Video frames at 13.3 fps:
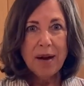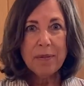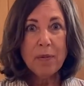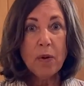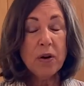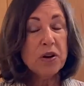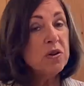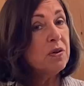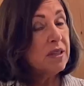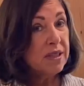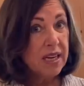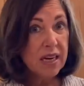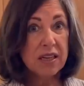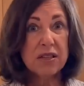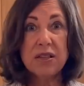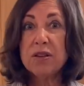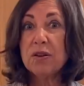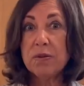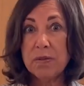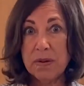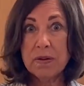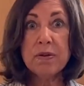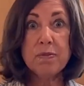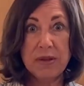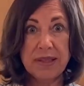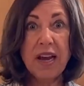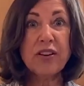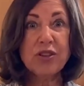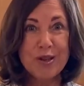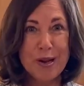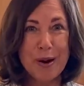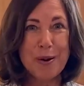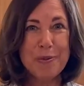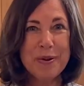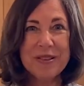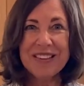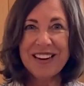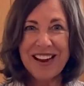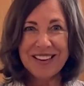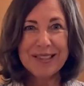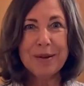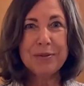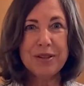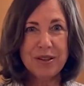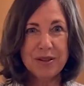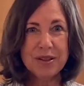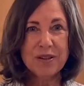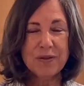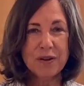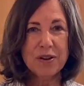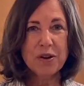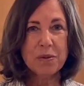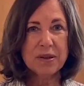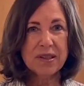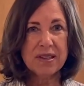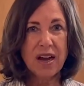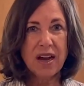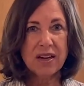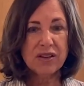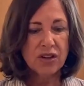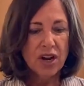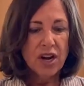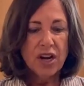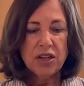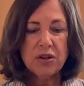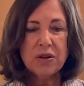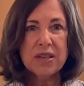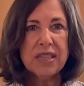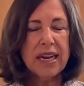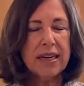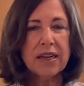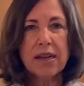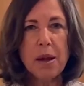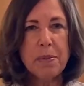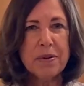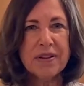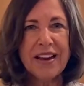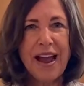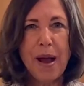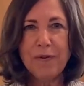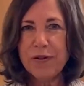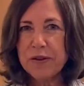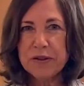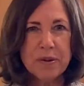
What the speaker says: or you can take it to your massage therapist and ask them to use it for your massage. You could take a couple of capfuls